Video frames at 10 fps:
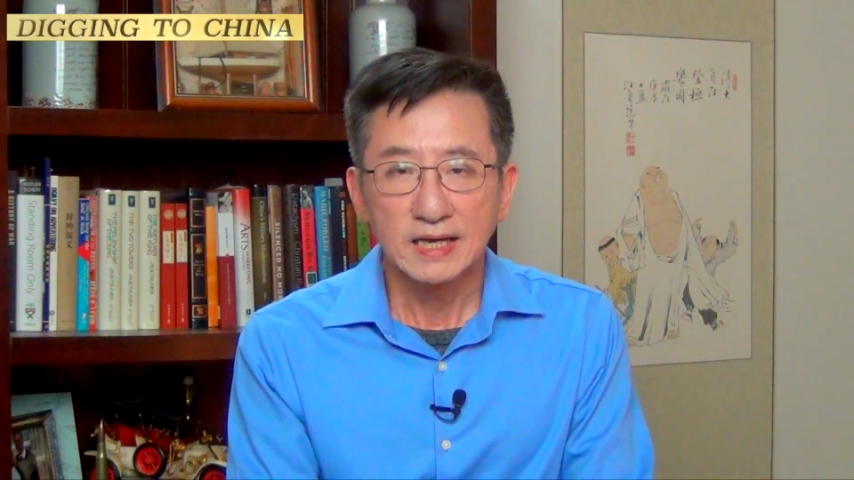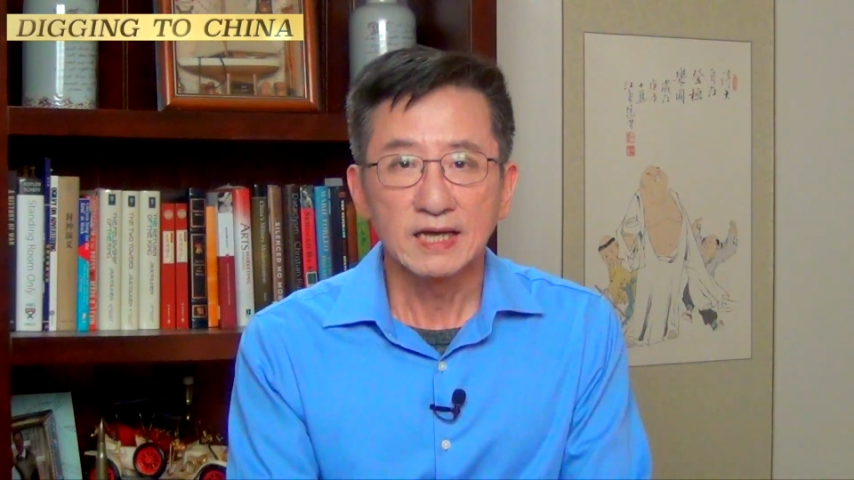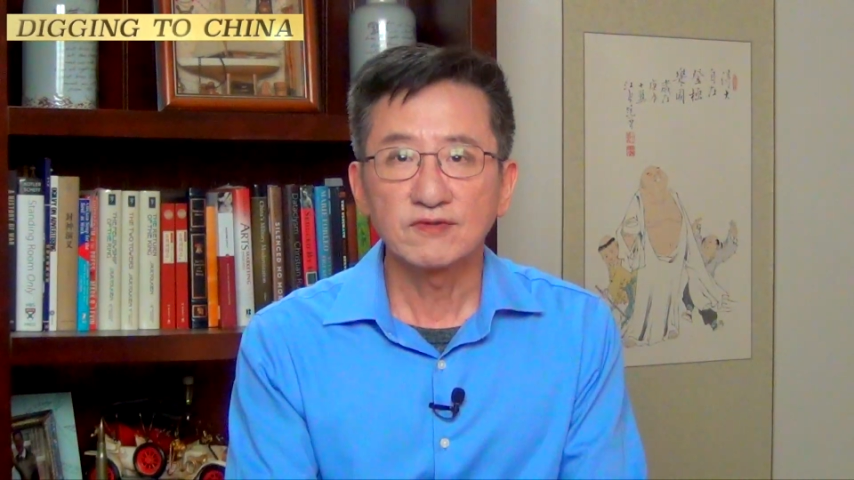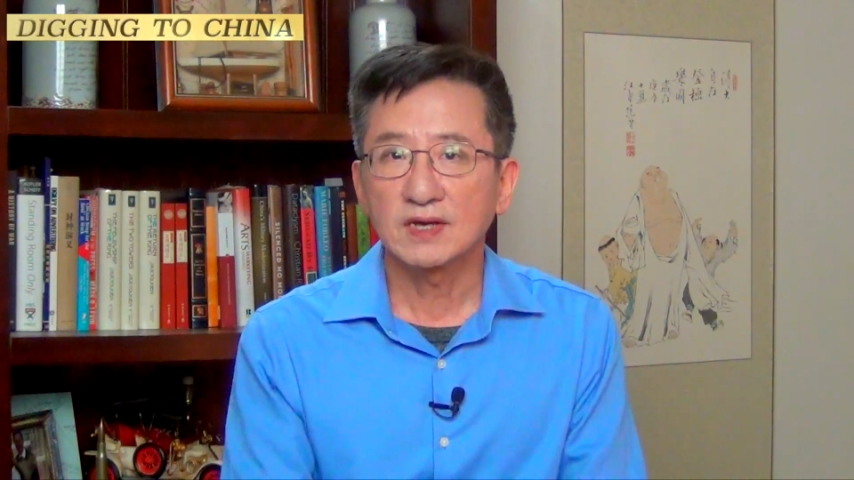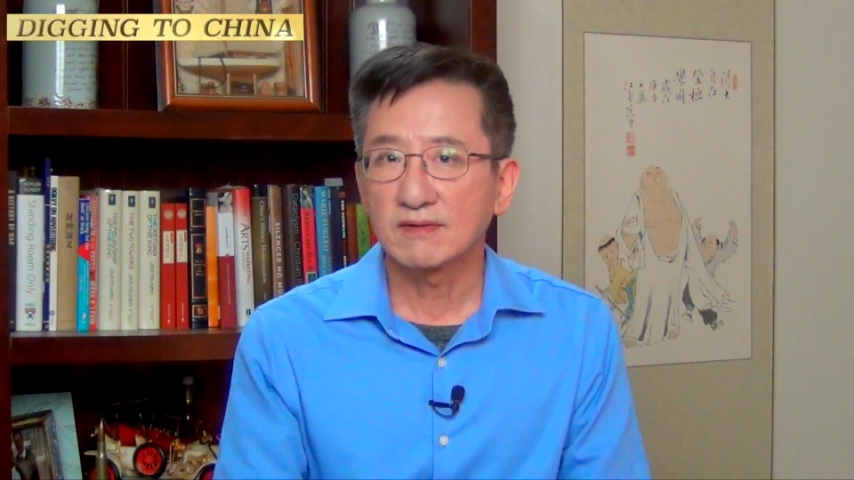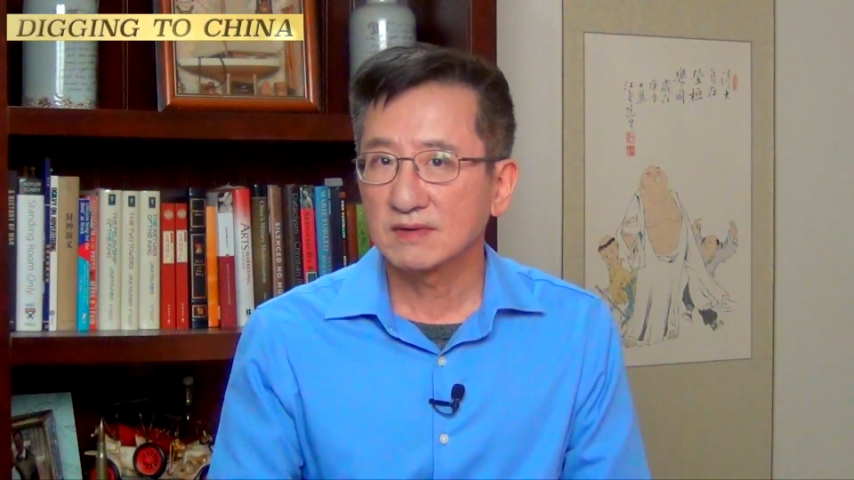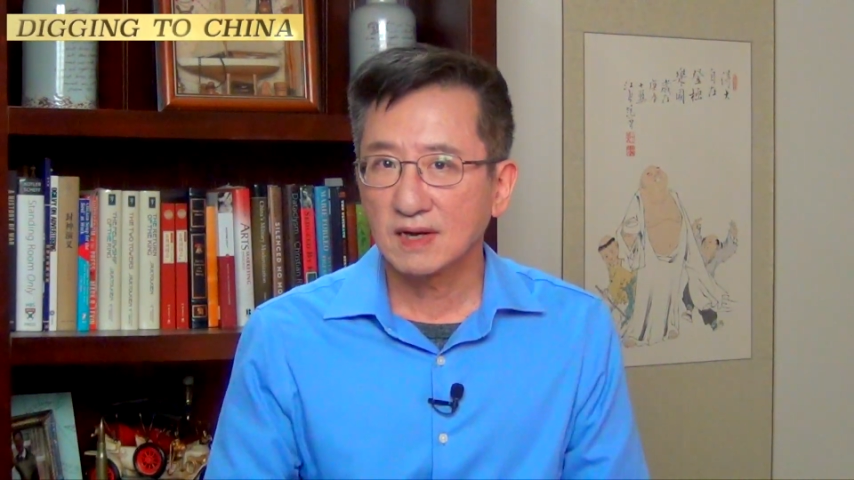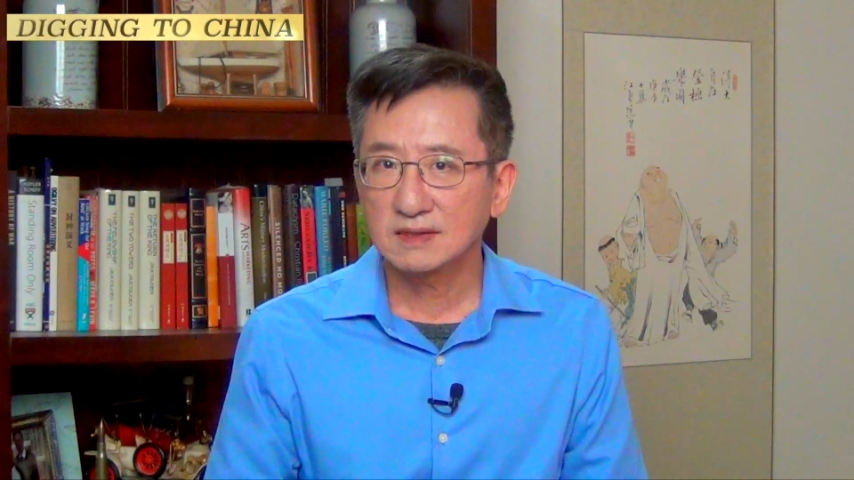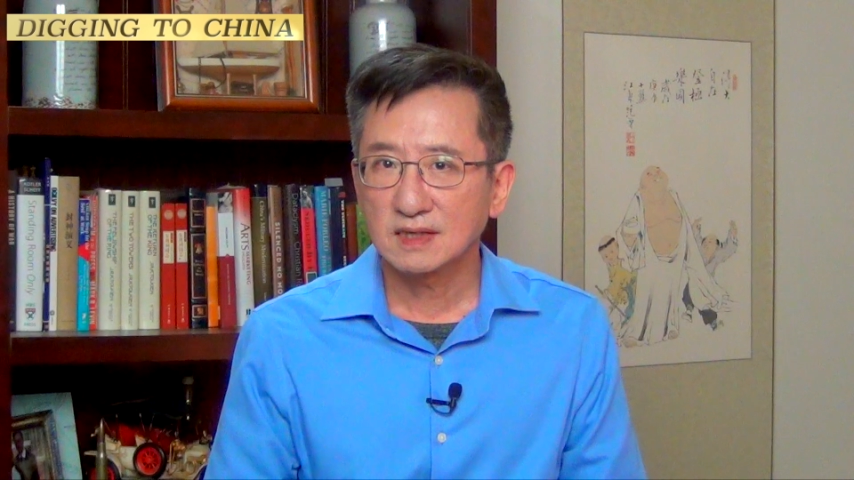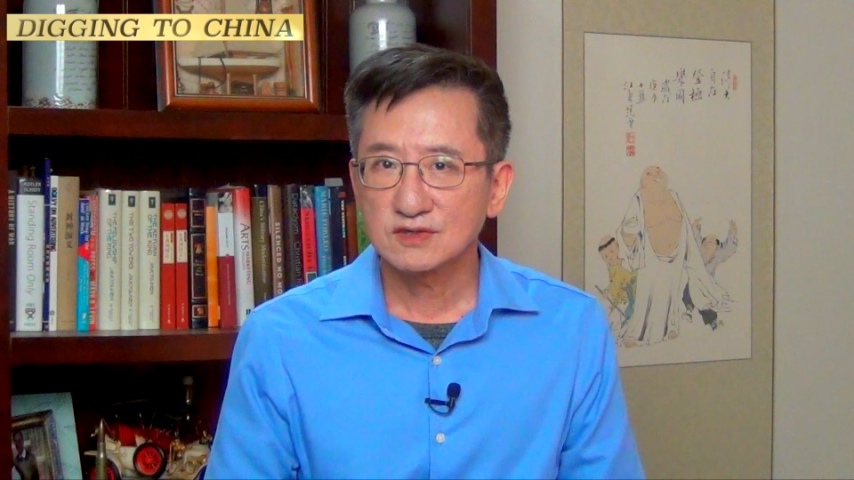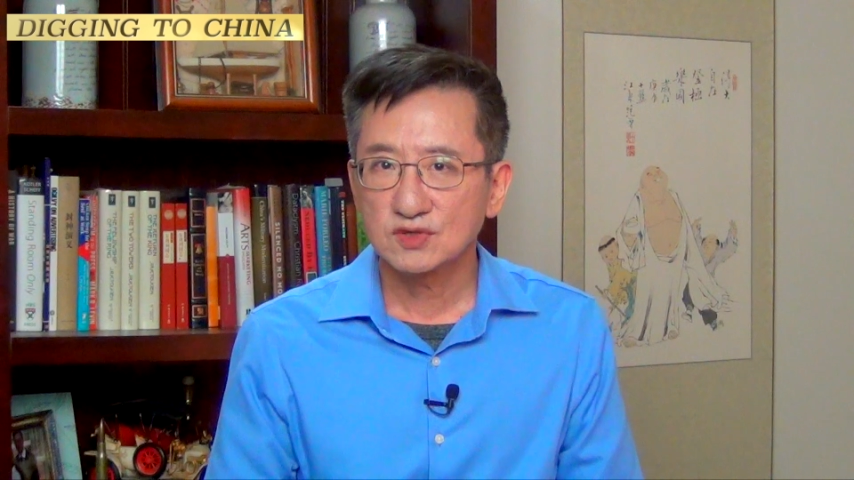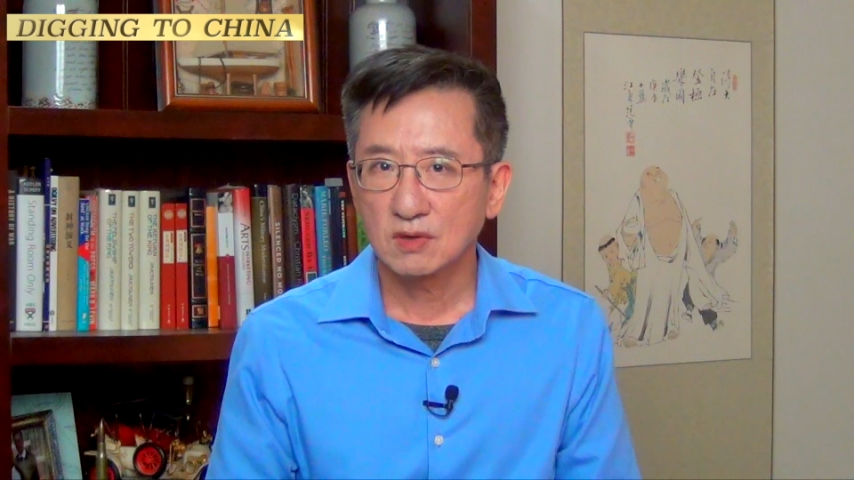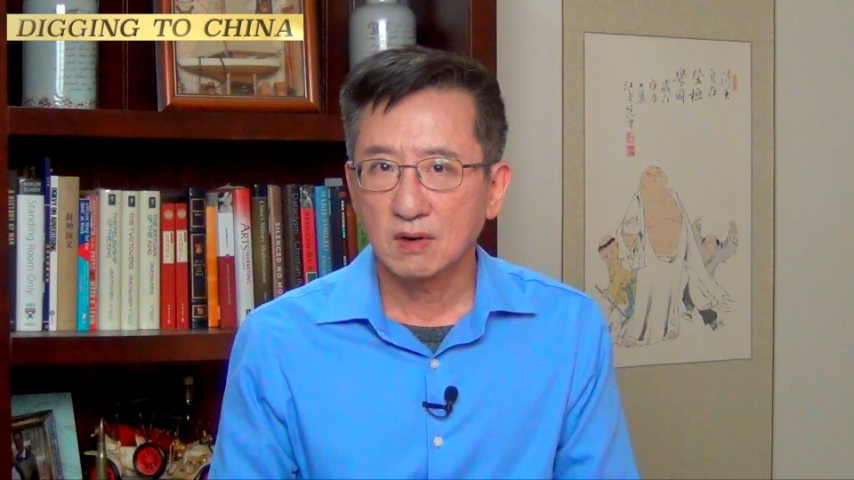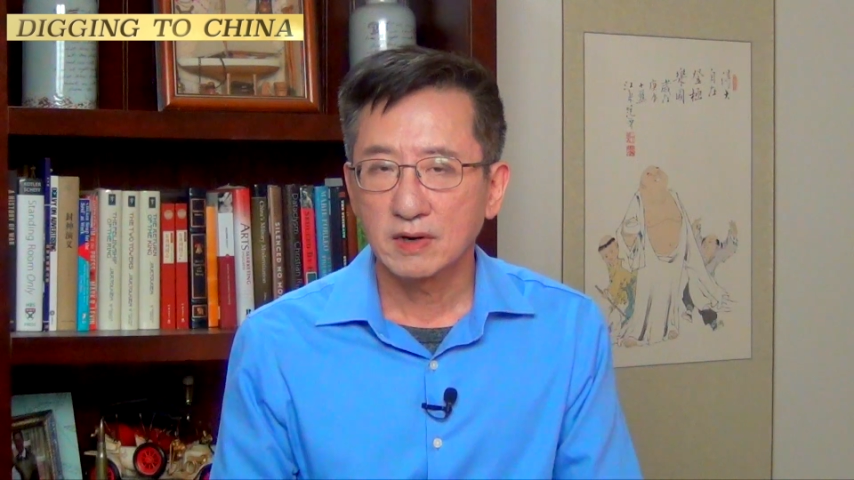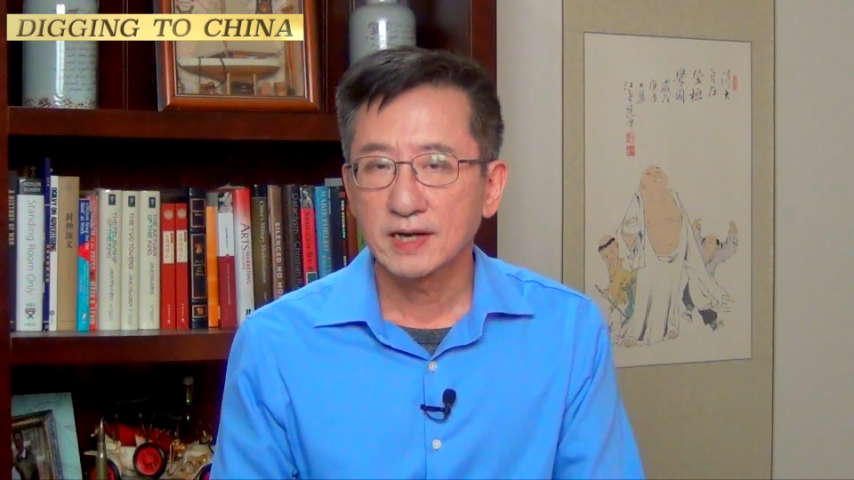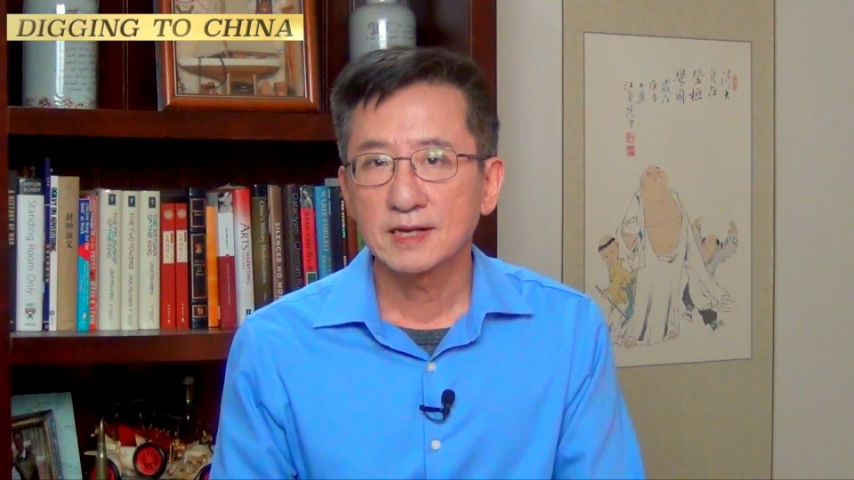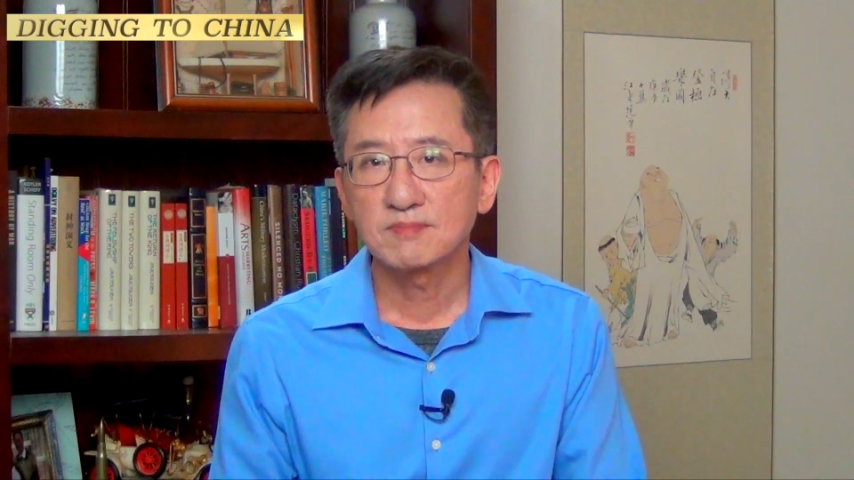If you have not done so already,